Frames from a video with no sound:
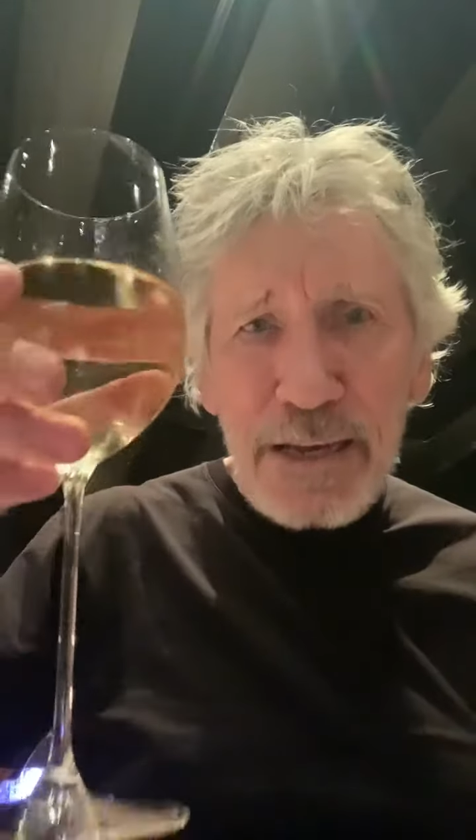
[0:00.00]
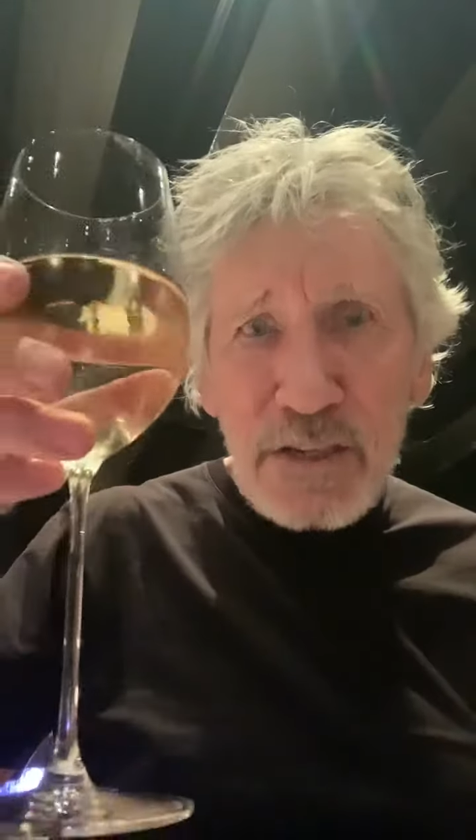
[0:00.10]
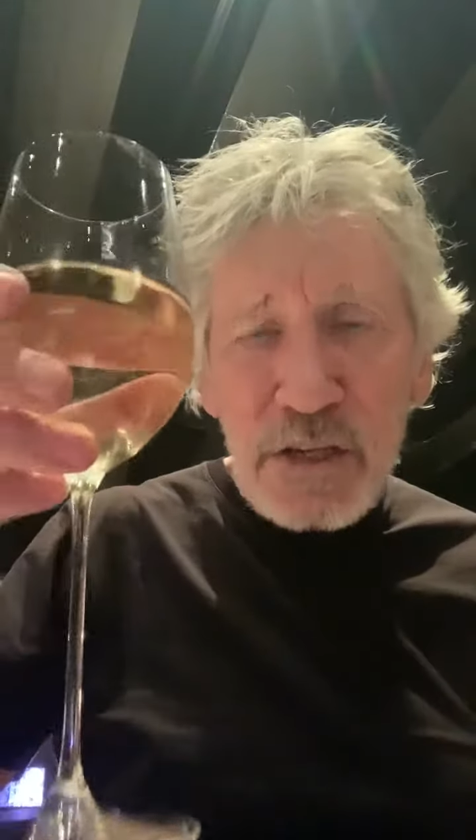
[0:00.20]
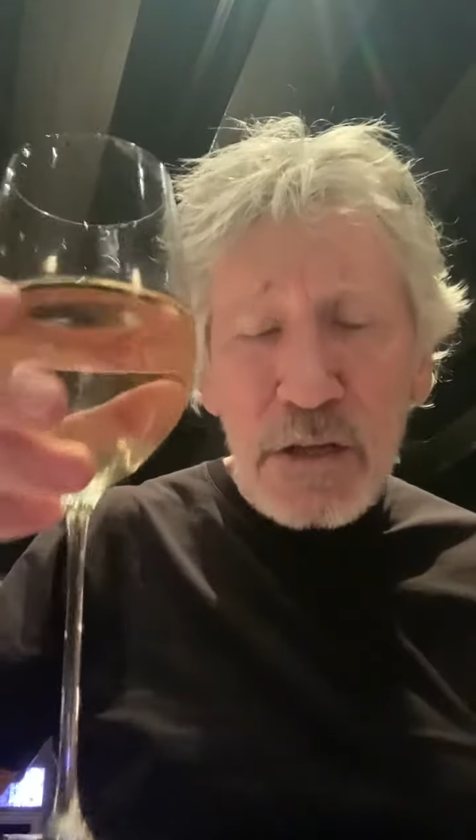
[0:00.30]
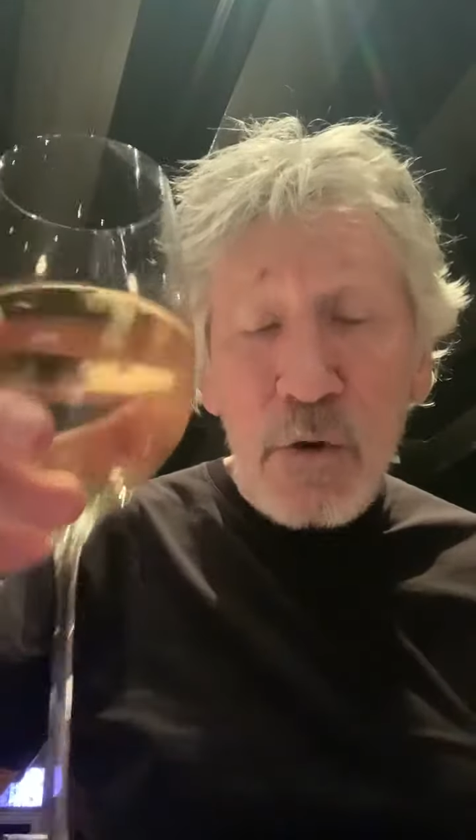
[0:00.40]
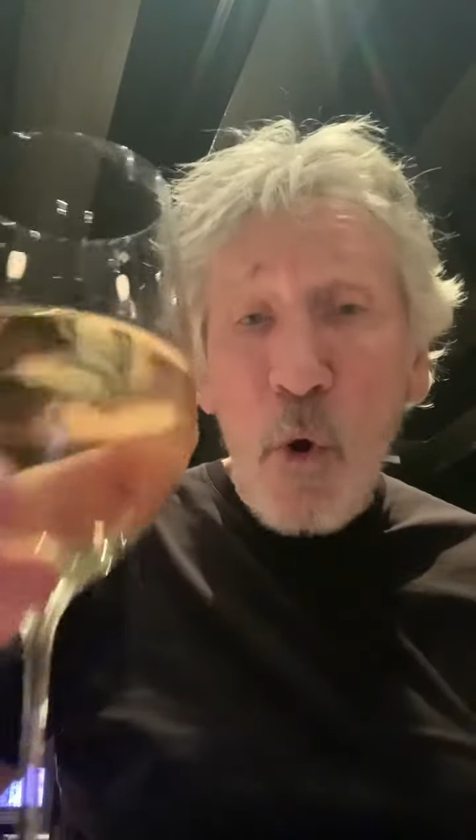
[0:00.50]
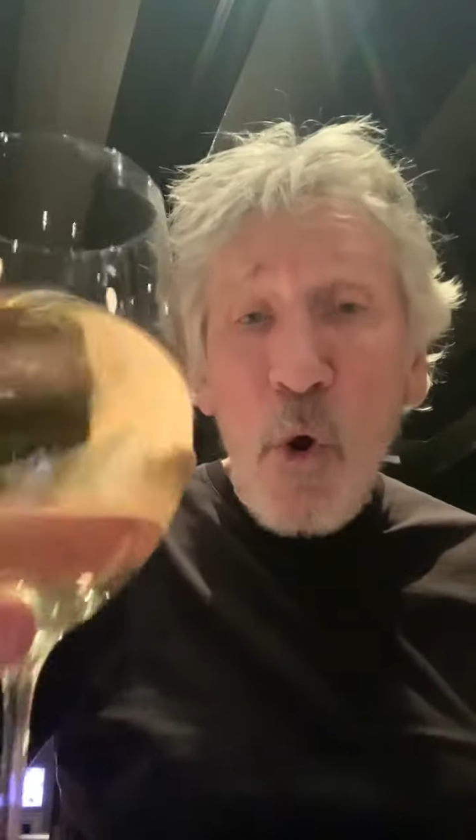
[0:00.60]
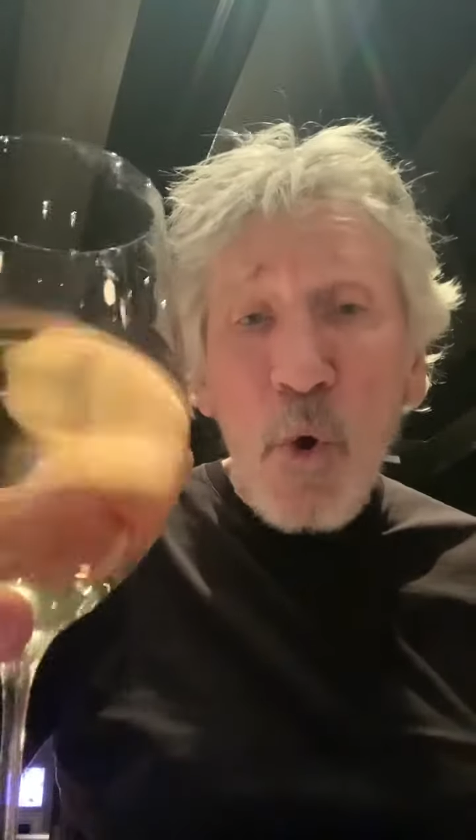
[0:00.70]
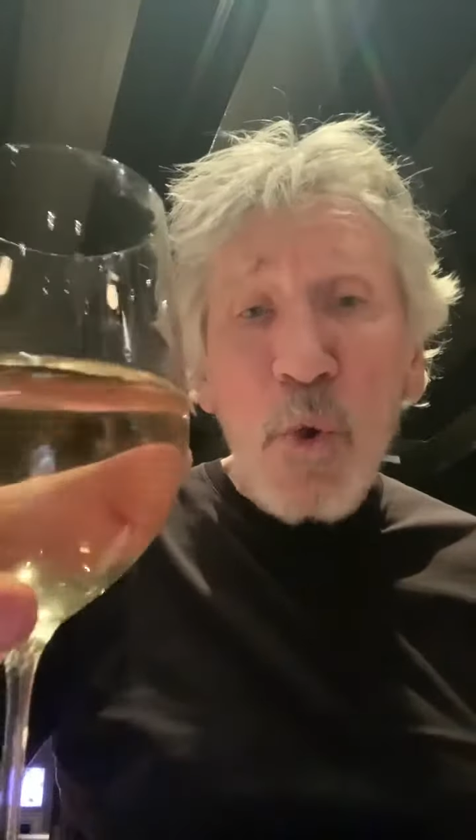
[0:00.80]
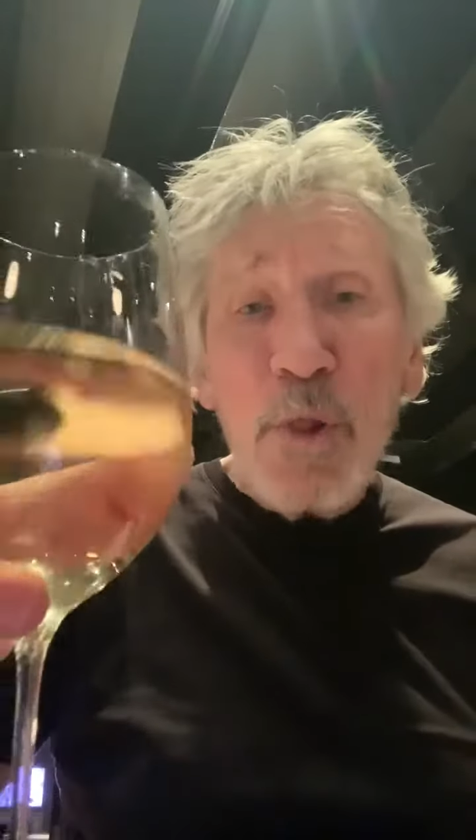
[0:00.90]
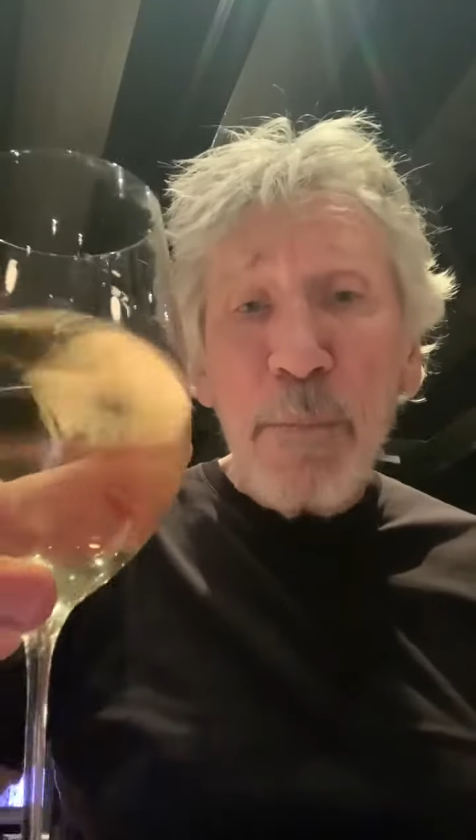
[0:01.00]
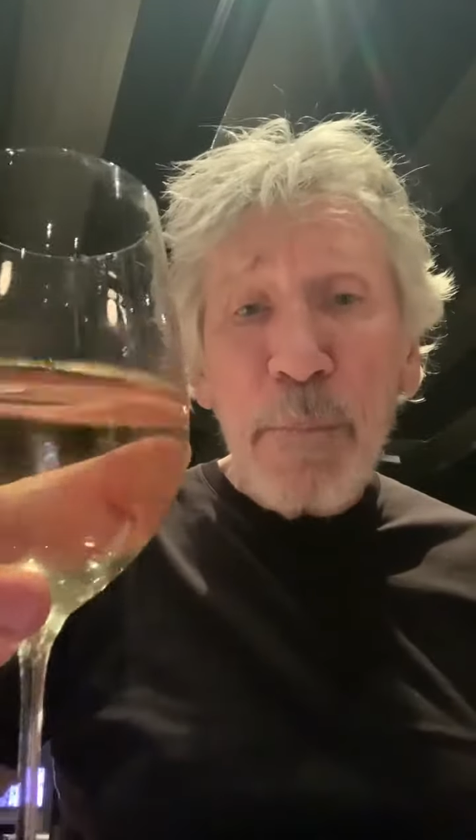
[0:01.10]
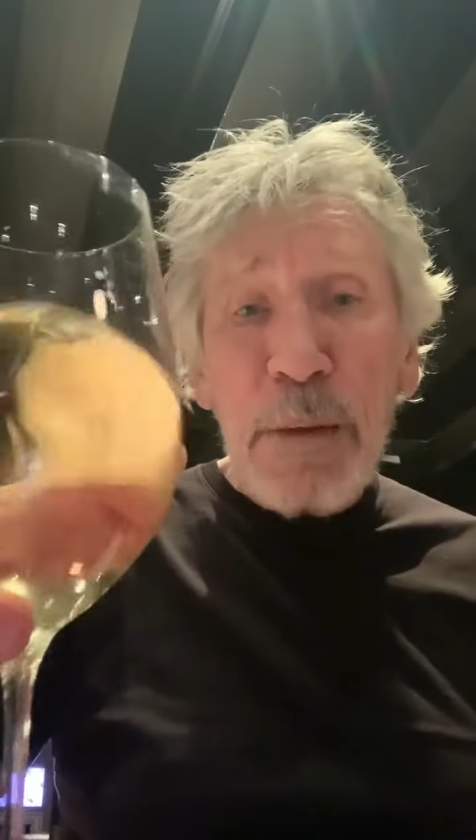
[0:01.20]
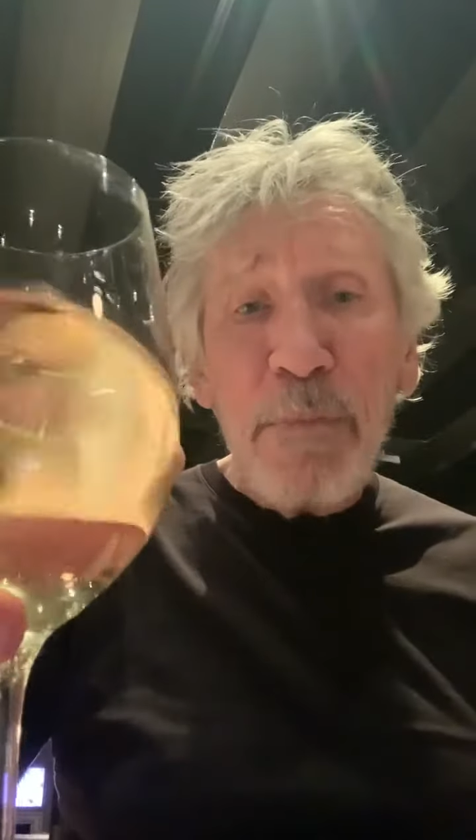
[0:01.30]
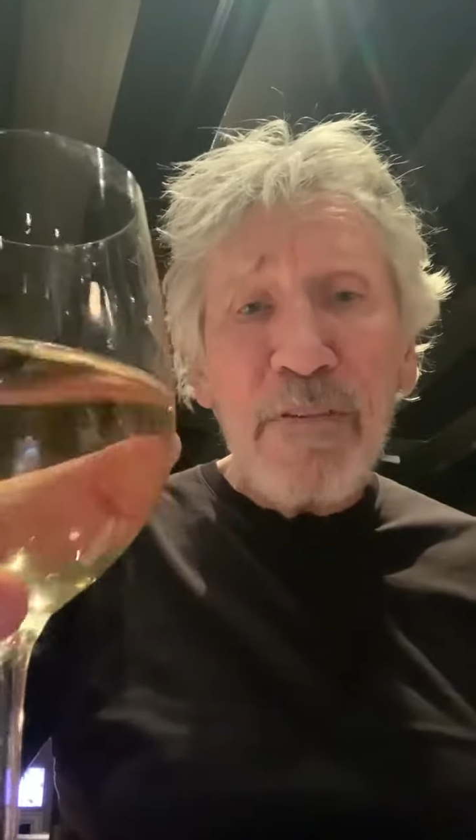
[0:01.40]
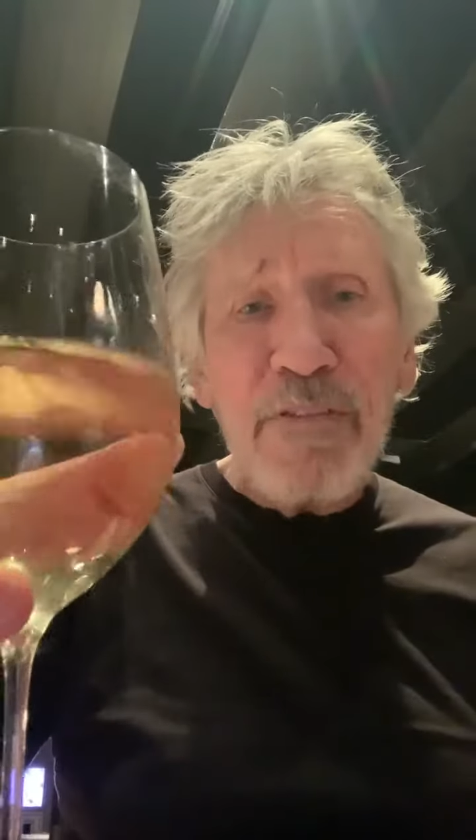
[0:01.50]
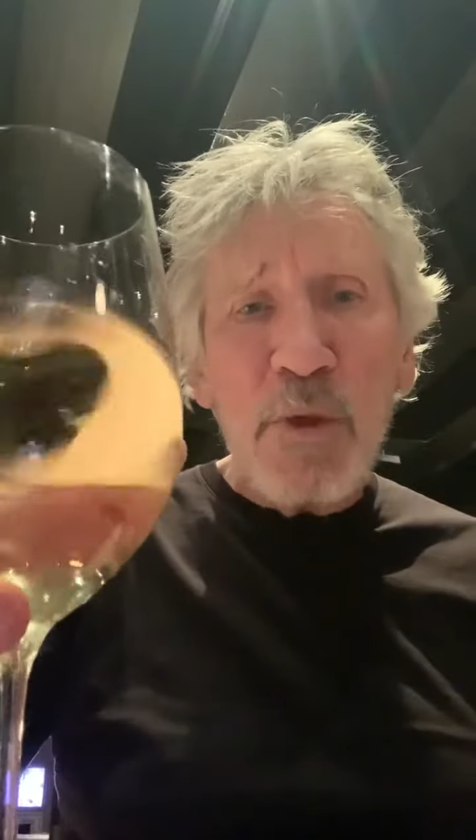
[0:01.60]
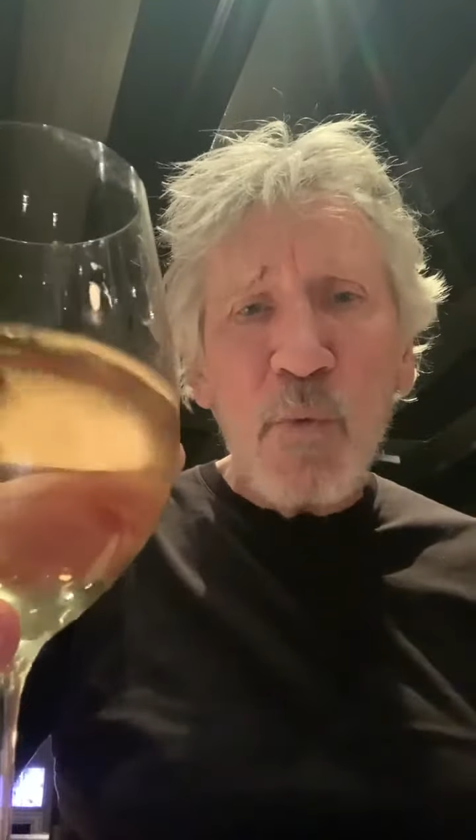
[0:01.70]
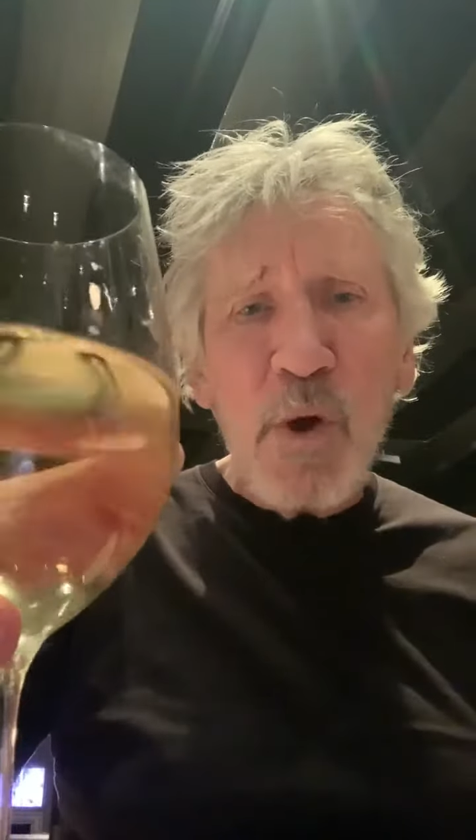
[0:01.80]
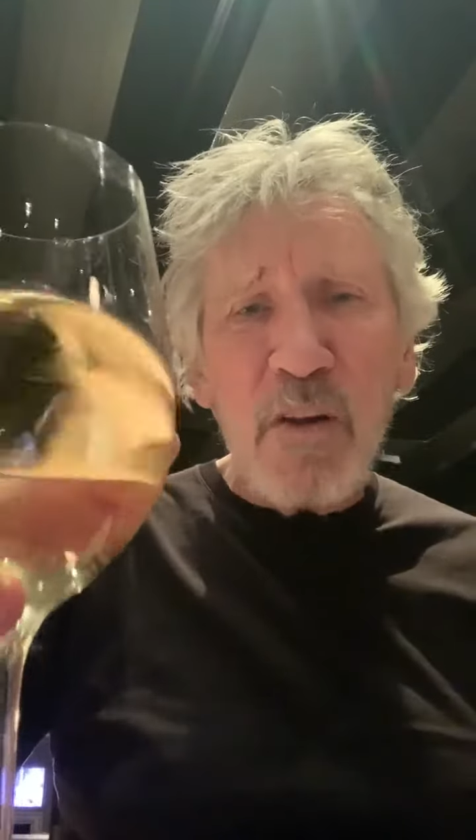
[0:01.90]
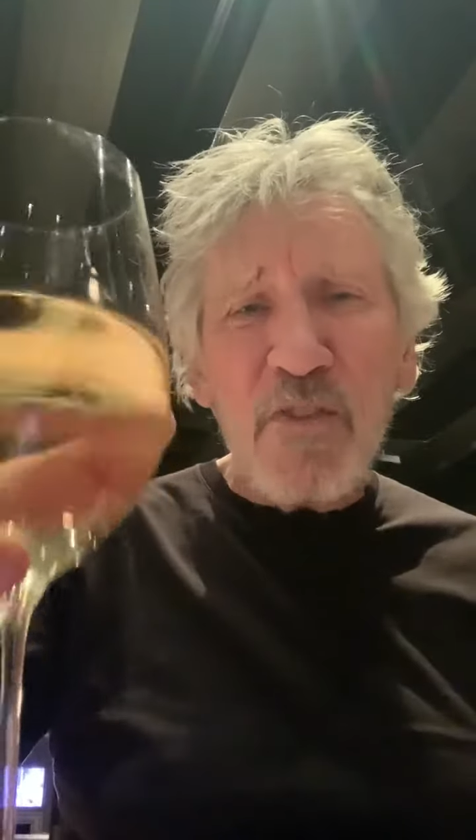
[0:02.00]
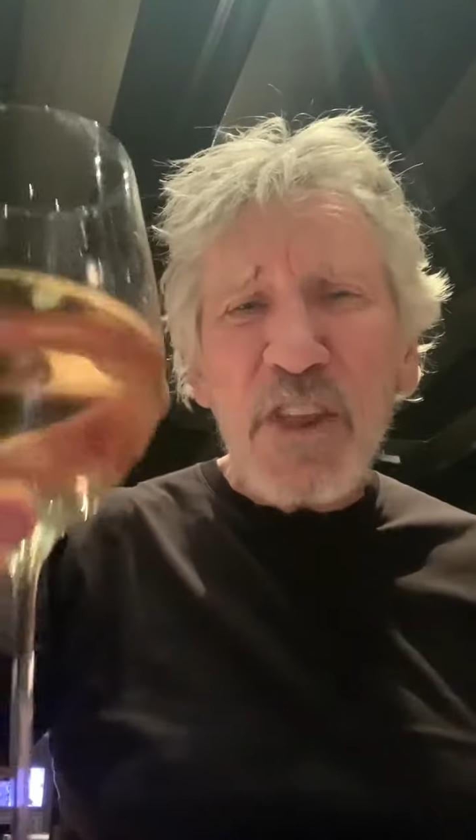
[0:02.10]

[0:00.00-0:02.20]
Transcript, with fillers: it's to all the people of the world.